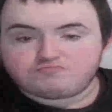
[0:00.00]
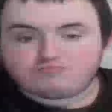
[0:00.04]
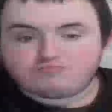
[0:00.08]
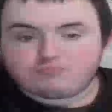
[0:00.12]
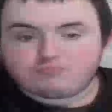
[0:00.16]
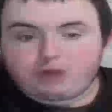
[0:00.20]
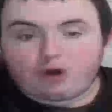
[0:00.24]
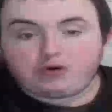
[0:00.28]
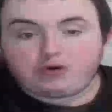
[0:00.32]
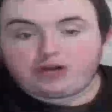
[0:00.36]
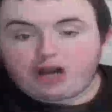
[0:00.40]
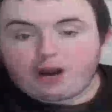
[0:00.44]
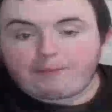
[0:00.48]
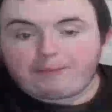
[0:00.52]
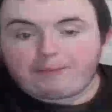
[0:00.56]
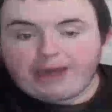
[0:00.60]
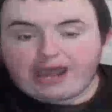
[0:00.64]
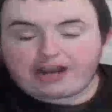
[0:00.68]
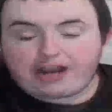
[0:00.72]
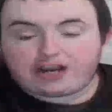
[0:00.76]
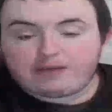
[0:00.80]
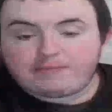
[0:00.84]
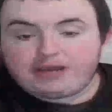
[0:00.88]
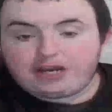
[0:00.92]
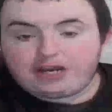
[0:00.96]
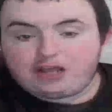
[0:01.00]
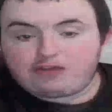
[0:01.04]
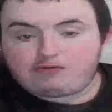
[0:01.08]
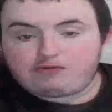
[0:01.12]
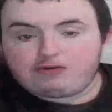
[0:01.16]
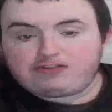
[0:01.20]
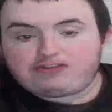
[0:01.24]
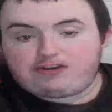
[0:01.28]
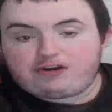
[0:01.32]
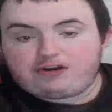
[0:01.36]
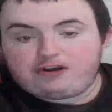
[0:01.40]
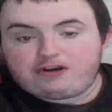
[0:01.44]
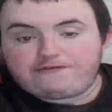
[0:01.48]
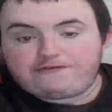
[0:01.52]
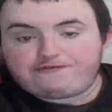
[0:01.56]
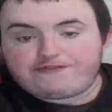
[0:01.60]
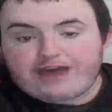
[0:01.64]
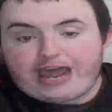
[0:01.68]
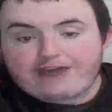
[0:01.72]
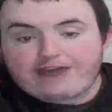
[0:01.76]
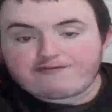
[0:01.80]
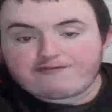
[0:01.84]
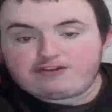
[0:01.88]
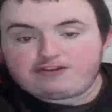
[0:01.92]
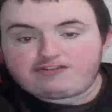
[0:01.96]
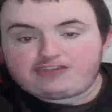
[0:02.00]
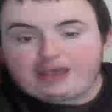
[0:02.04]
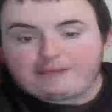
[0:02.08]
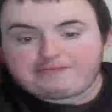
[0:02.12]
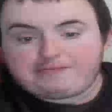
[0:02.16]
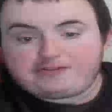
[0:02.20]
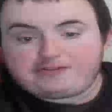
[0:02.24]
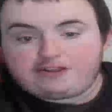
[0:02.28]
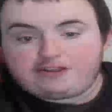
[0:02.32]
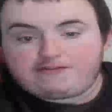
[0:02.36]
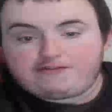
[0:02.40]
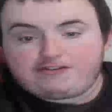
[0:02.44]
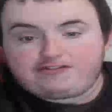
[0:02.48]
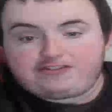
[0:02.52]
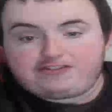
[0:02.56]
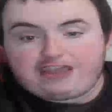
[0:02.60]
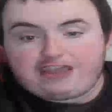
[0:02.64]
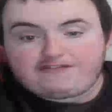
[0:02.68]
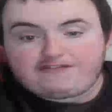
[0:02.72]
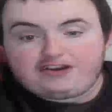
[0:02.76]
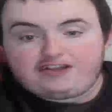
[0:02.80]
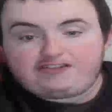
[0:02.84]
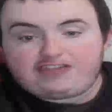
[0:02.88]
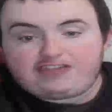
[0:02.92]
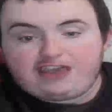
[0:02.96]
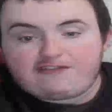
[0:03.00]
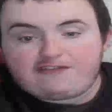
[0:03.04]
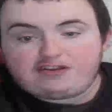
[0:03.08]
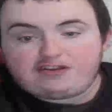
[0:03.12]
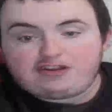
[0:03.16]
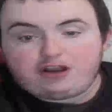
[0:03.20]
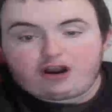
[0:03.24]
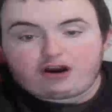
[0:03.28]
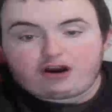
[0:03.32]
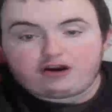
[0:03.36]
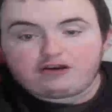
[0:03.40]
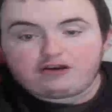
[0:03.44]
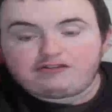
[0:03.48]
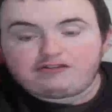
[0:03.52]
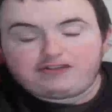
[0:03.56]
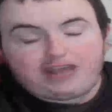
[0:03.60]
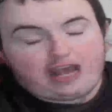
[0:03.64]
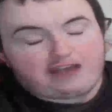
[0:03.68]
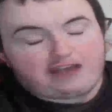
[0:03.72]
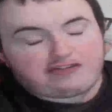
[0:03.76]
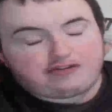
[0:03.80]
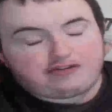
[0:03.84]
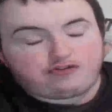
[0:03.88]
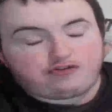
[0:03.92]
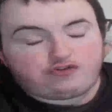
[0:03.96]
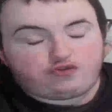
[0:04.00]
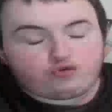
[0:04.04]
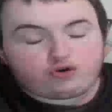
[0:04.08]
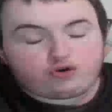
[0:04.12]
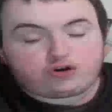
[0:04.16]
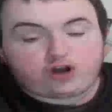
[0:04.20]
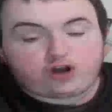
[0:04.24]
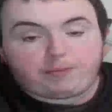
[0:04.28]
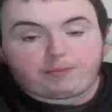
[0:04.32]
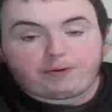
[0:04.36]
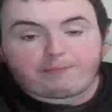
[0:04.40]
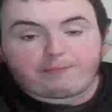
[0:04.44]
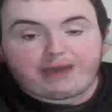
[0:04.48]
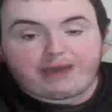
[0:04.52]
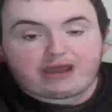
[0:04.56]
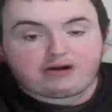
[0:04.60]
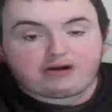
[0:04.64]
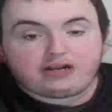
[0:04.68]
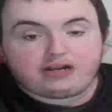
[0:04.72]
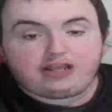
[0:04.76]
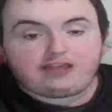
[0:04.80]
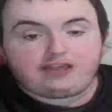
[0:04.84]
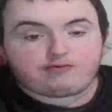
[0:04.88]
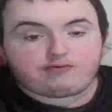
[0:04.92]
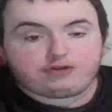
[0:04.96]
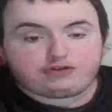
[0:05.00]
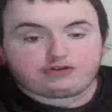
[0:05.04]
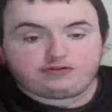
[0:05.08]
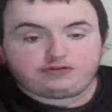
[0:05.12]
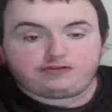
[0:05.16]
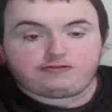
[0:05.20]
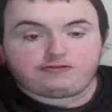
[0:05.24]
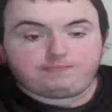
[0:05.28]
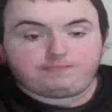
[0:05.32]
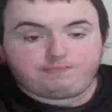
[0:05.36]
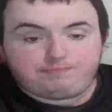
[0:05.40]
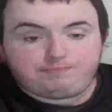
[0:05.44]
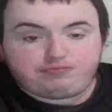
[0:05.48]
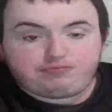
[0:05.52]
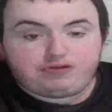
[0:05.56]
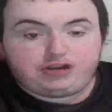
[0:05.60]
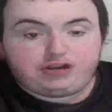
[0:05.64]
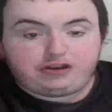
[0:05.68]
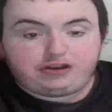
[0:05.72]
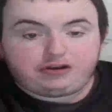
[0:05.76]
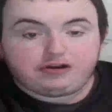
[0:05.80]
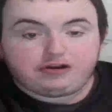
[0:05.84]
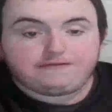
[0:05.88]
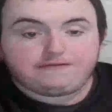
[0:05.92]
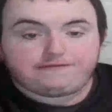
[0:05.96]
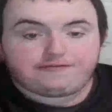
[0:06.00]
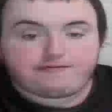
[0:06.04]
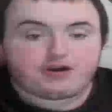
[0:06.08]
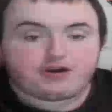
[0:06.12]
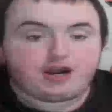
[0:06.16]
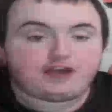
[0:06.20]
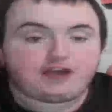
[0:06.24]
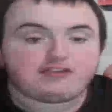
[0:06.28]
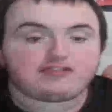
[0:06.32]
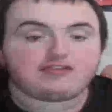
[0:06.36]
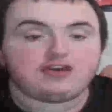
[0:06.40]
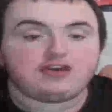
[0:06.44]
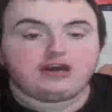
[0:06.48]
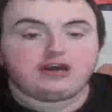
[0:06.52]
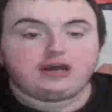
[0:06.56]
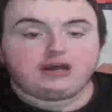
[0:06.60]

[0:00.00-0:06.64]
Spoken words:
Odell Beckham in his return, 5 receptions for 77 yards. He also drew a couple penalties, which was pretty good for us.